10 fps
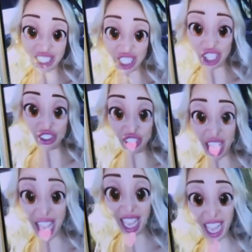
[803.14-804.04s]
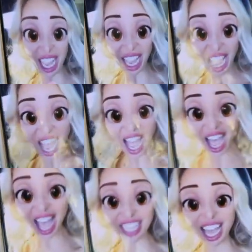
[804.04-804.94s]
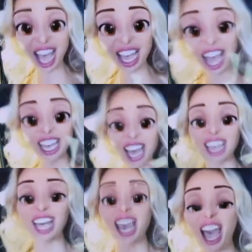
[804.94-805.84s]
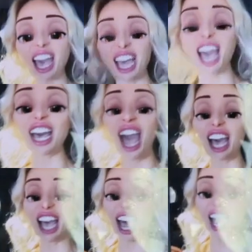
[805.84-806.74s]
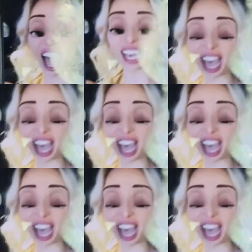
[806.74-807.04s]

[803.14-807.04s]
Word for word: Oh my gosh, that's ridiculous. Am I in that video too?